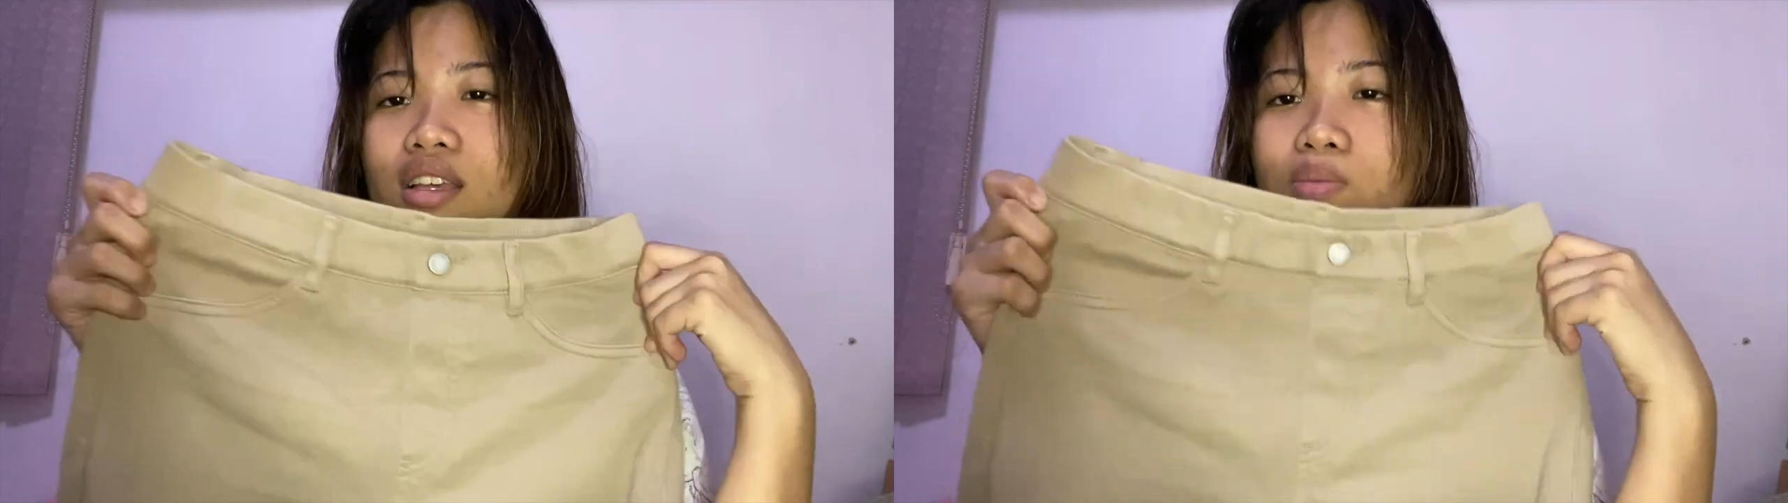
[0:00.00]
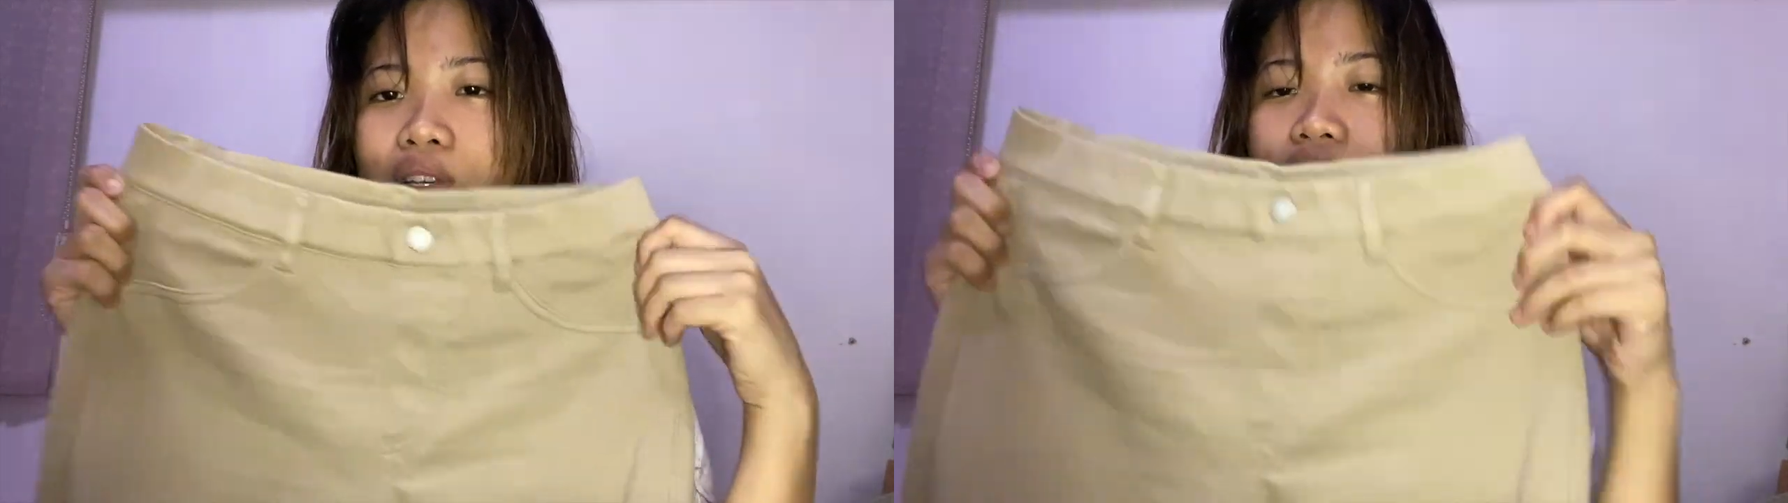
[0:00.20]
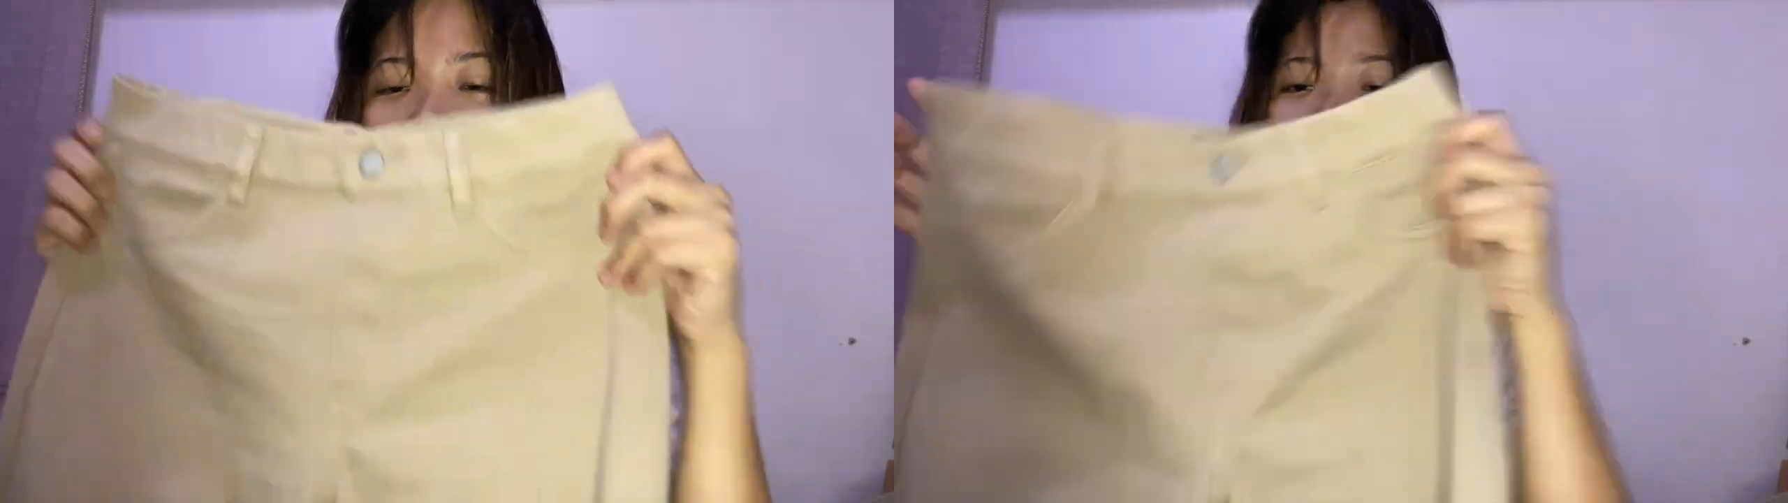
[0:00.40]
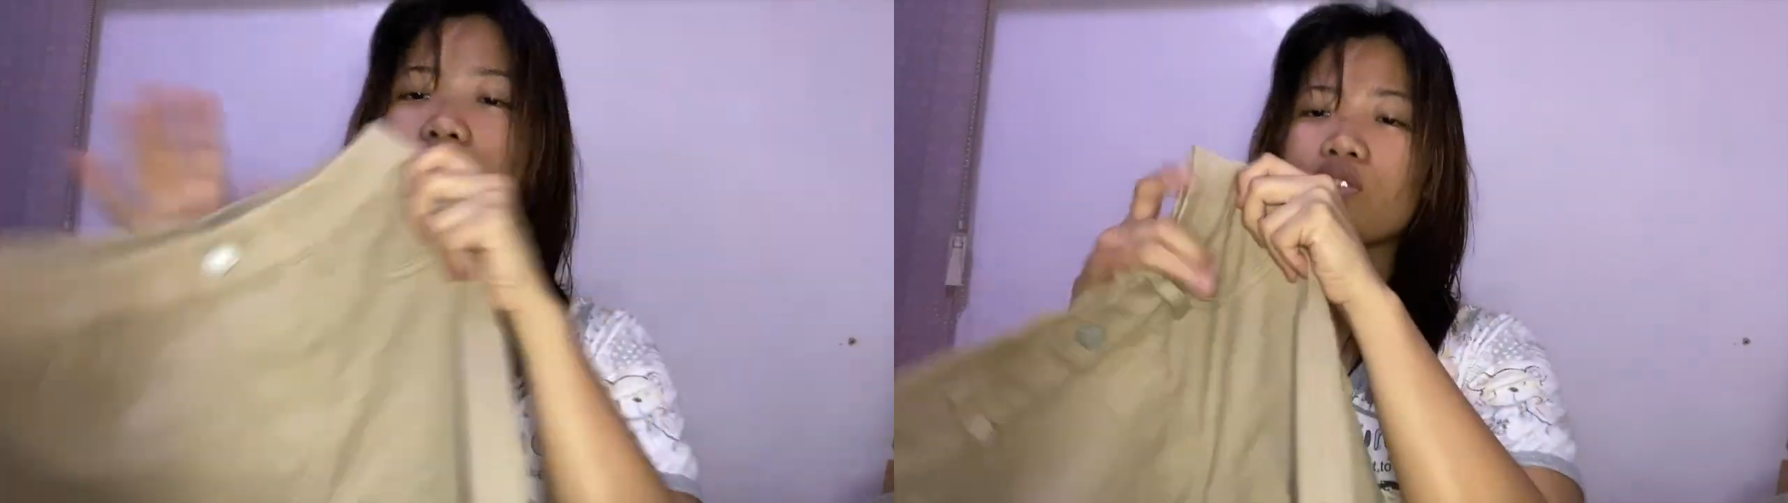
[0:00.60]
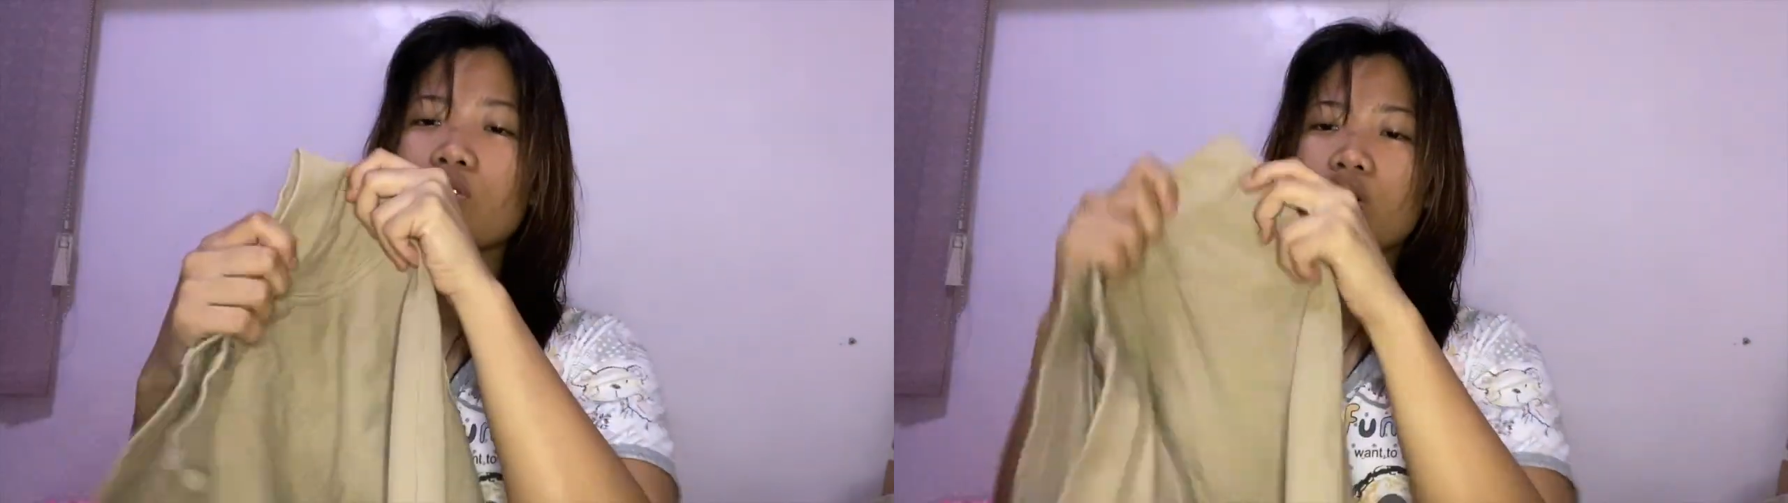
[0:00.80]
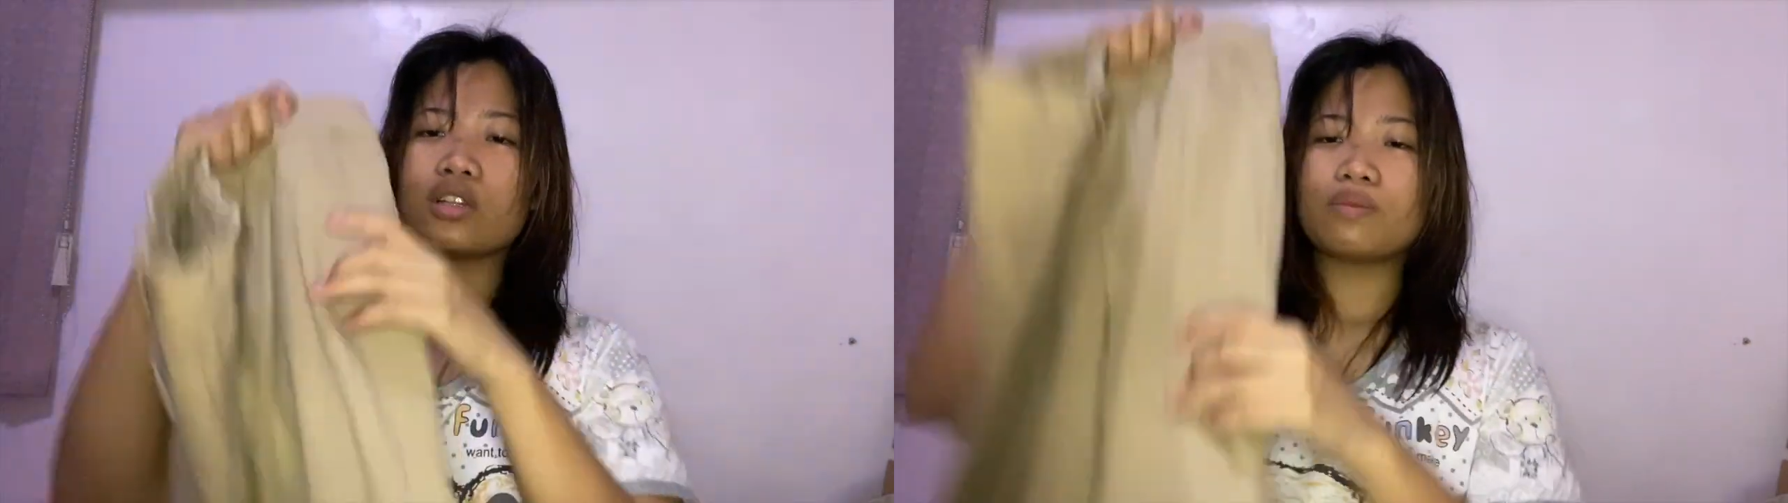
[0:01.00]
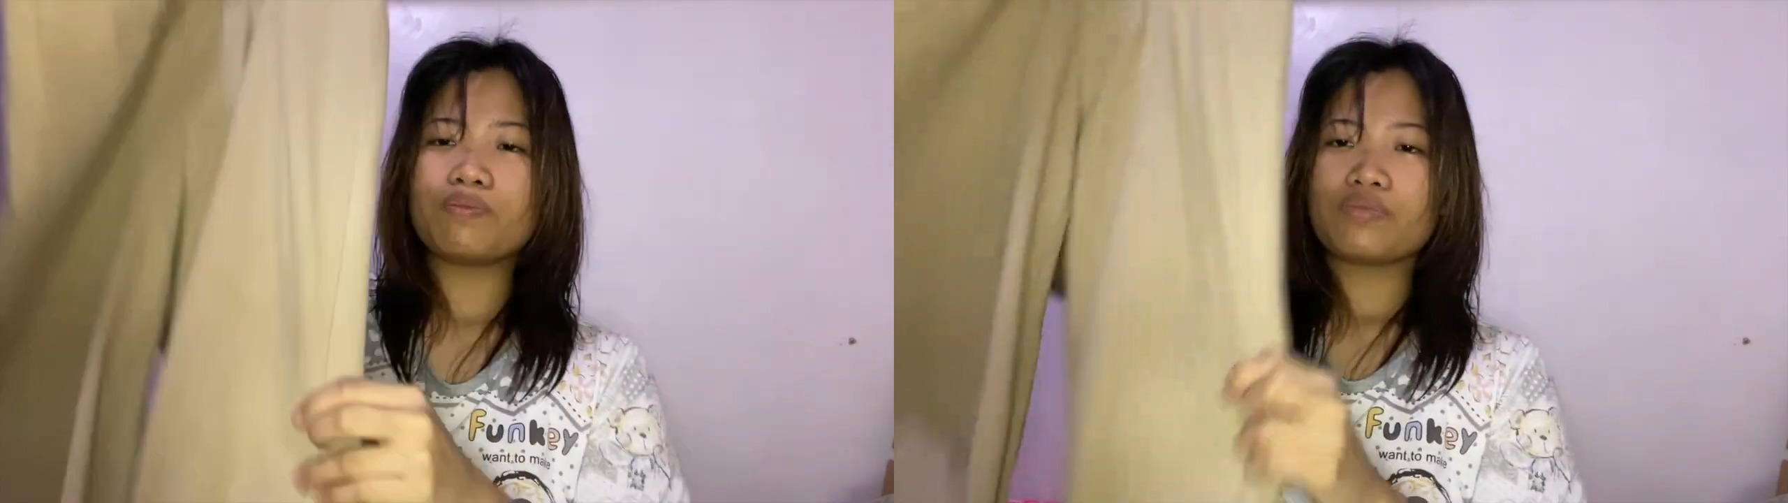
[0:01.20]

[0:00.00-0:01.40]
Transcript: this because it looks good